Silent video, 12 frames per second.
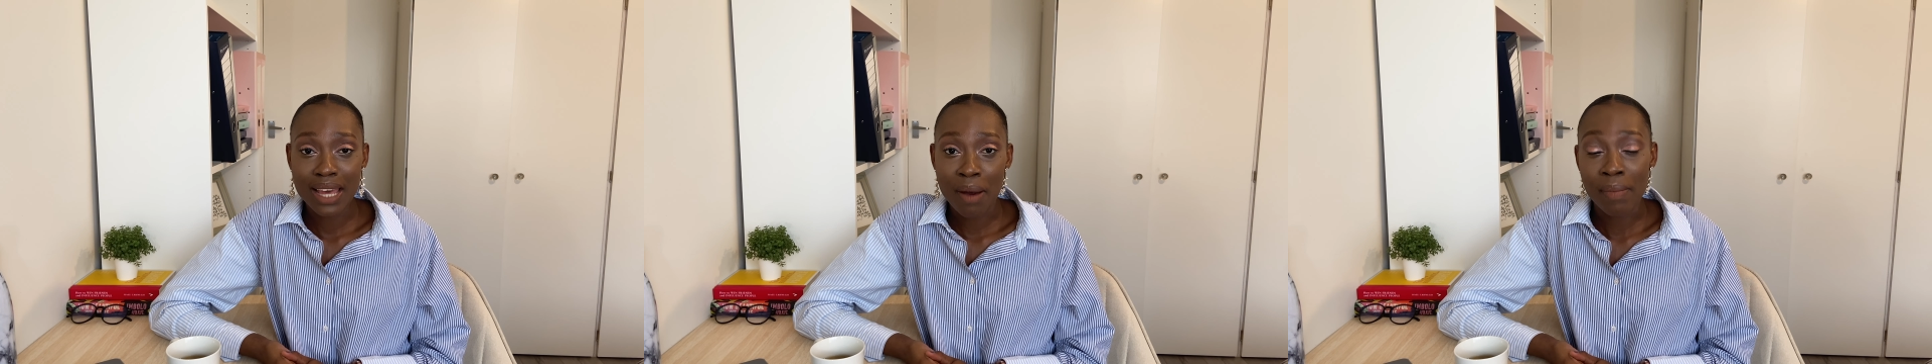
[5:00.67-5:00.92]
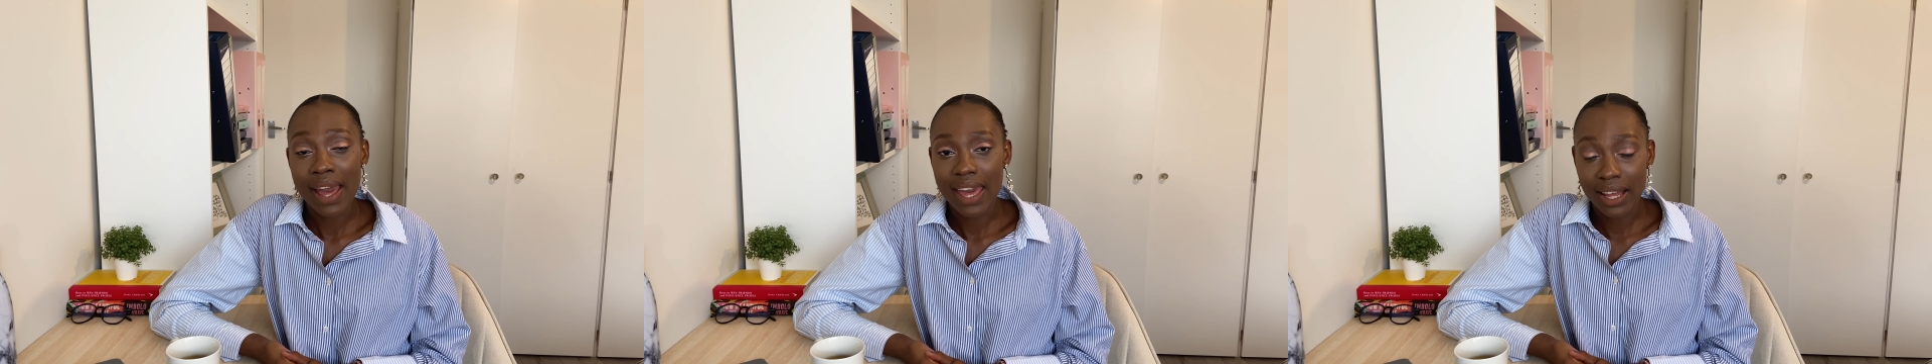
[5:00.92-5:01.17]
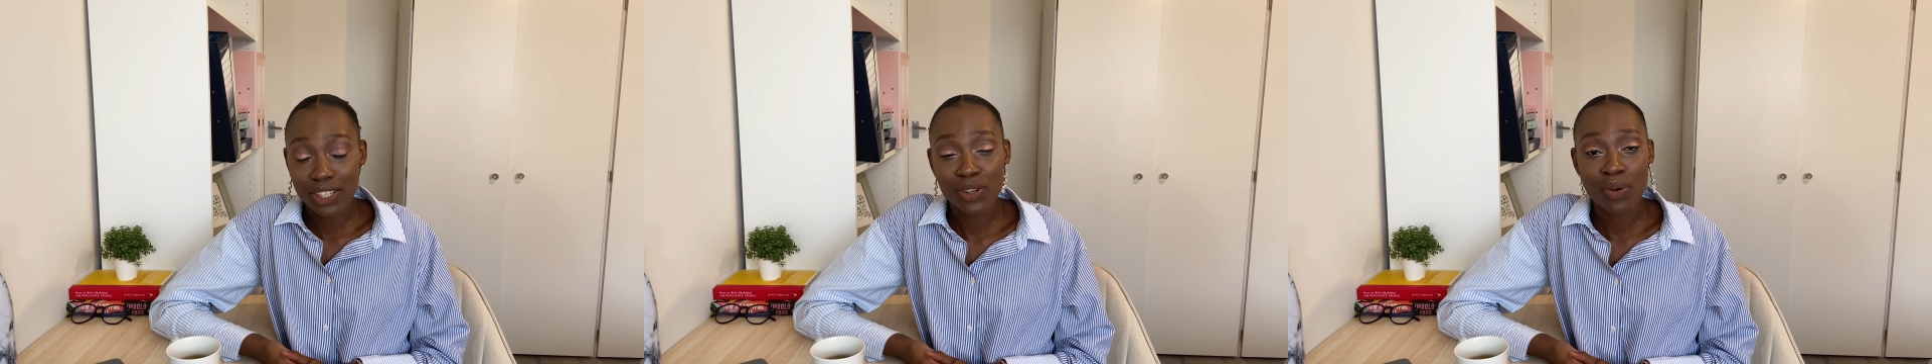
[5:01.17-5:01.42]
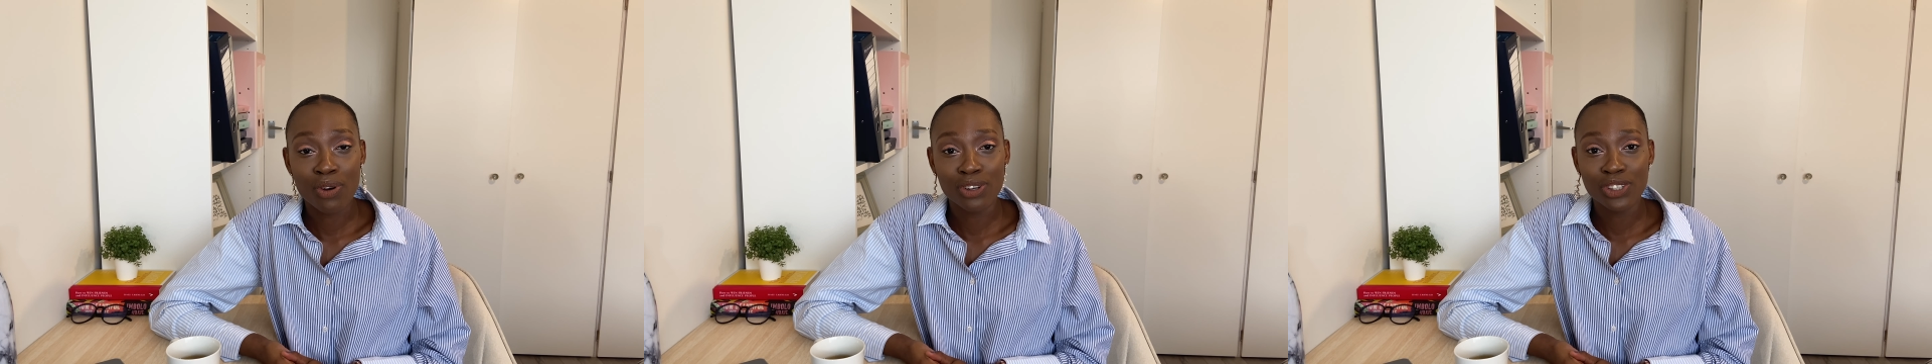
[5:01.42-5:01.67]
my ex
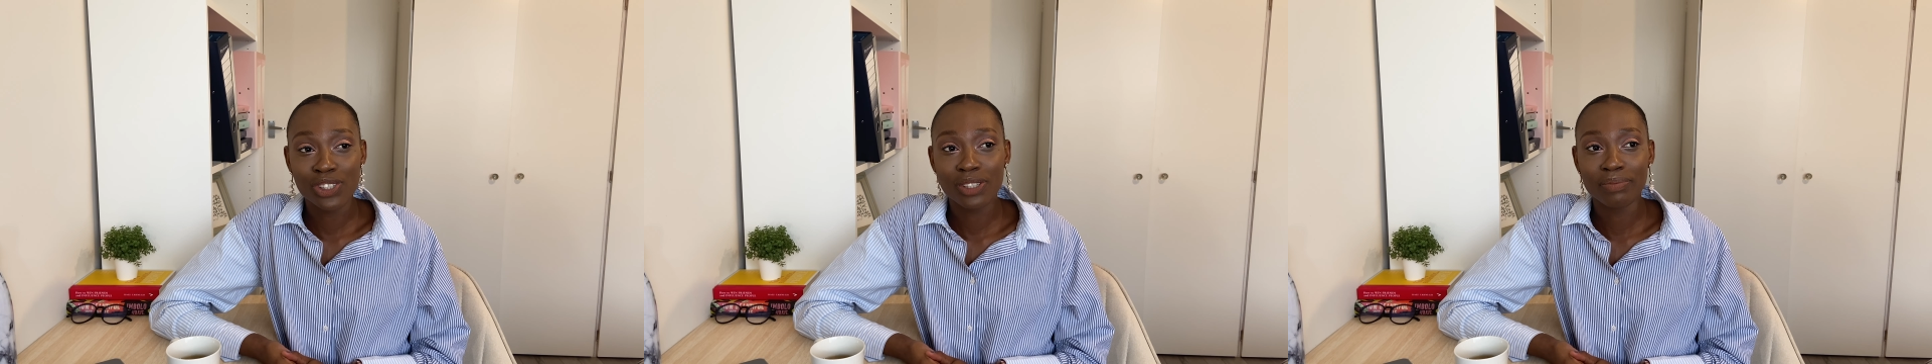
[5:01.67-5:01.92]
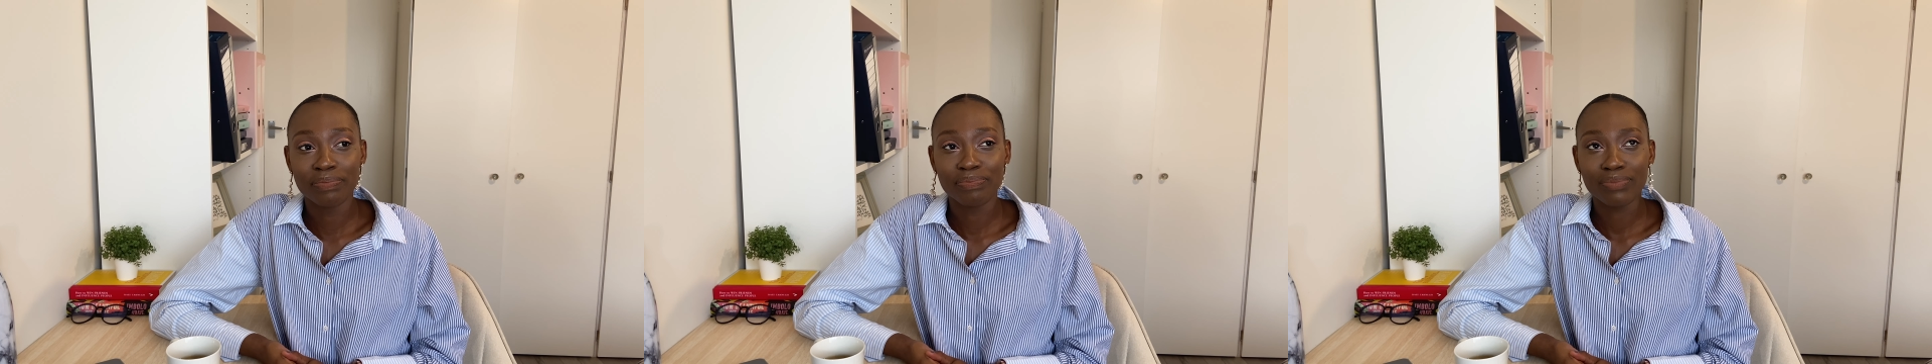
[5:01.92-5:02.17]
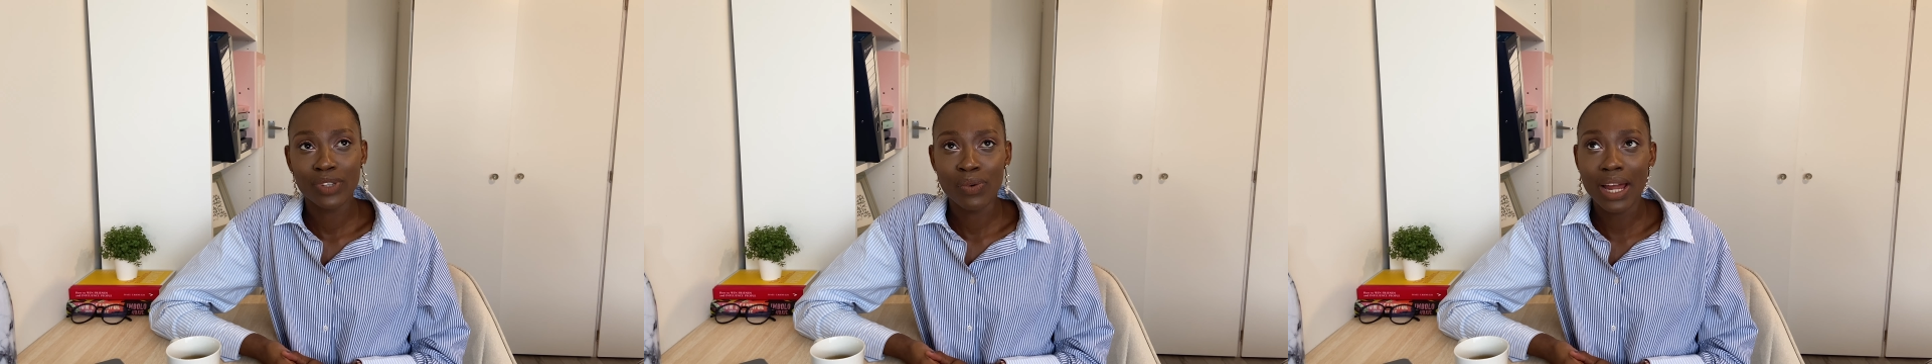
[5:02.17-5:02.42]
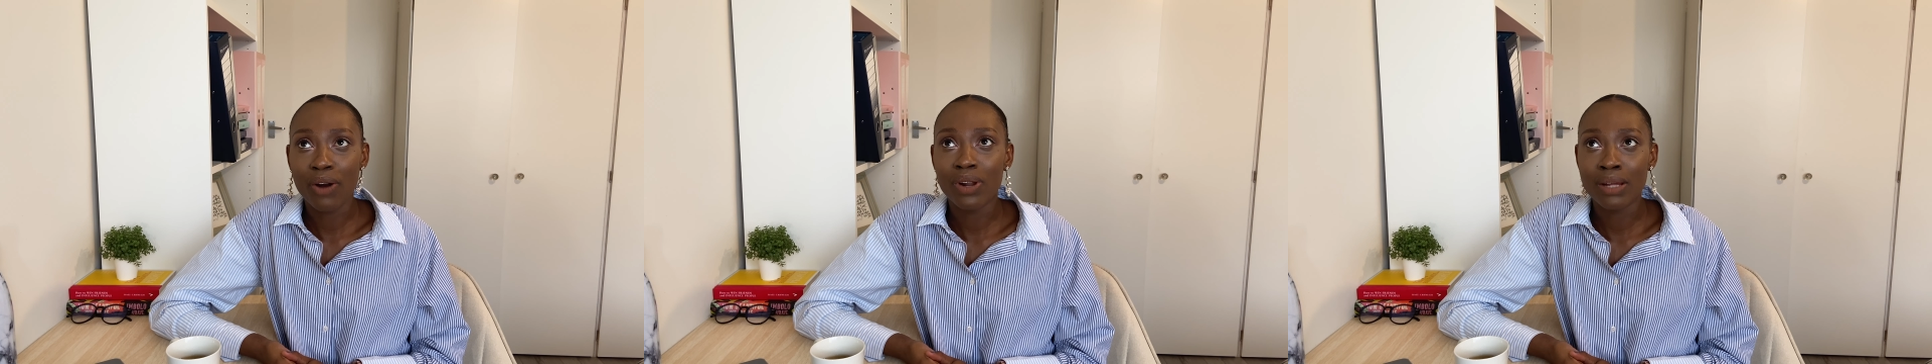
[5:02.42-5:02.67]
crush. Well,
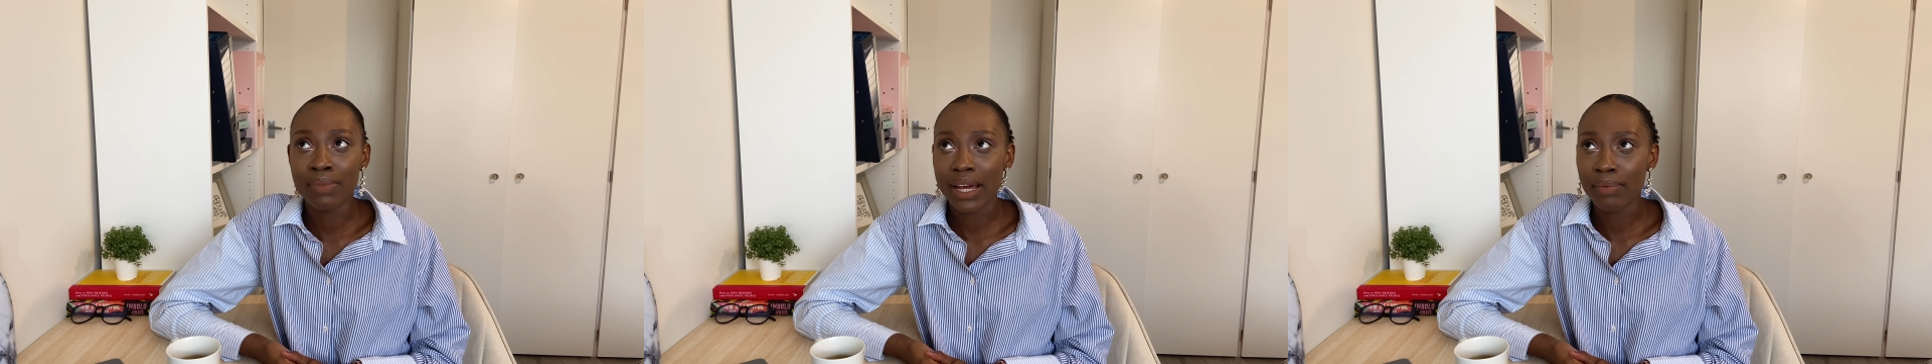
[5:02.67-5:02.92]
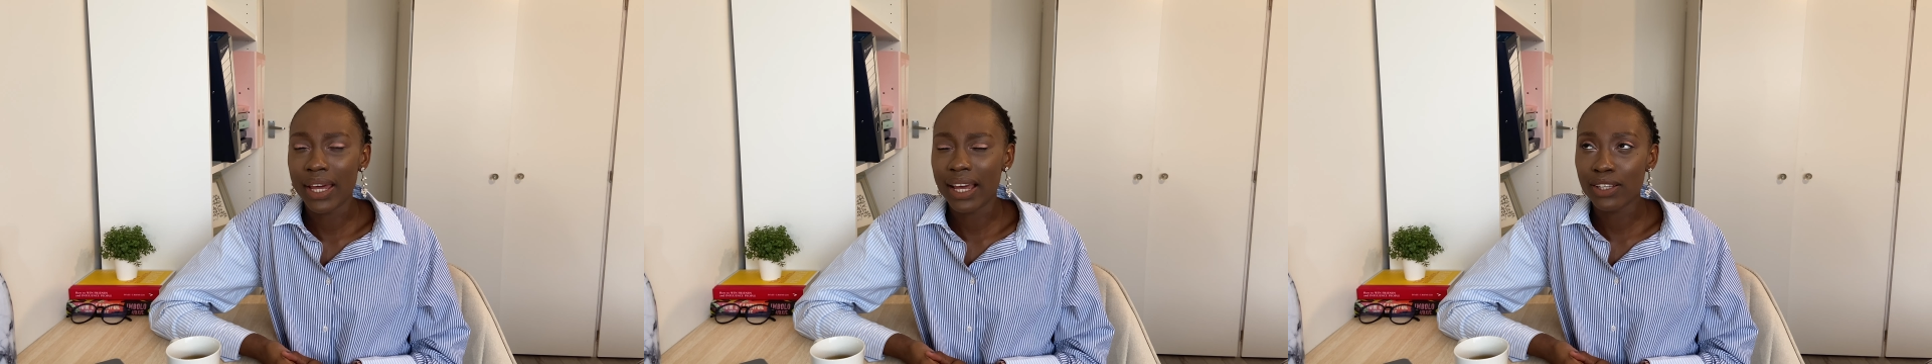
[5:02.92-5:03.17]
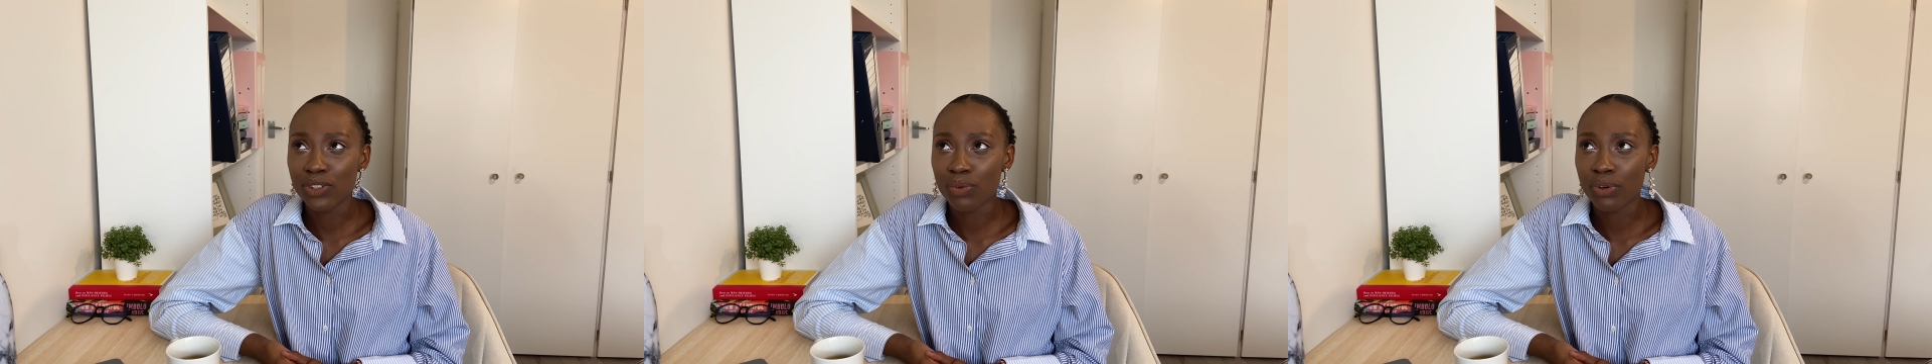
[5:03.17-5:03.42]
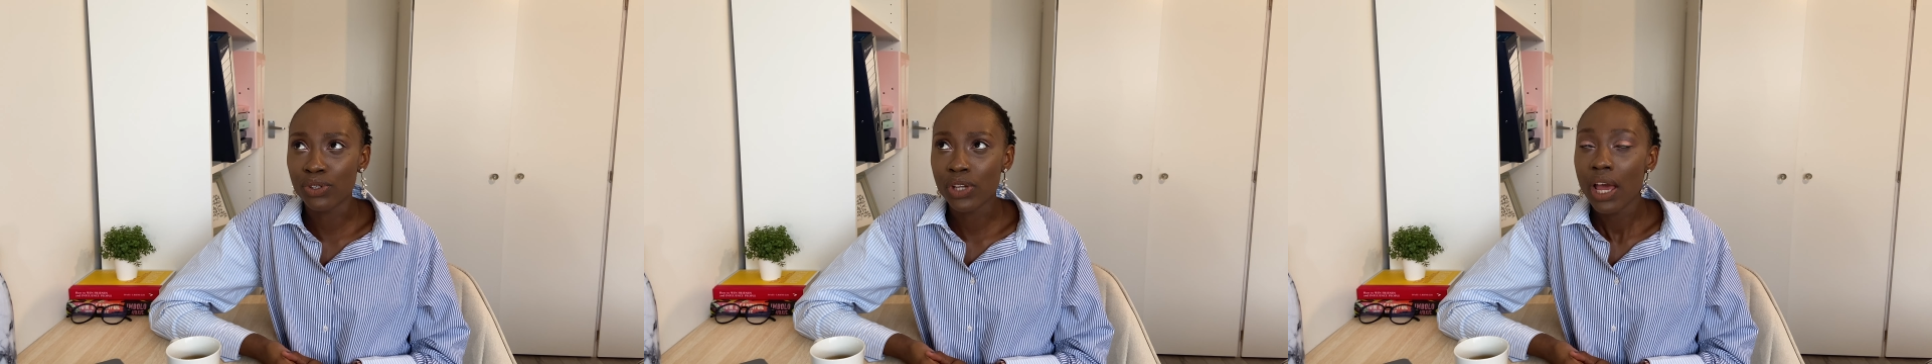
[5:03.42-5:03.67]
I call him my ex crush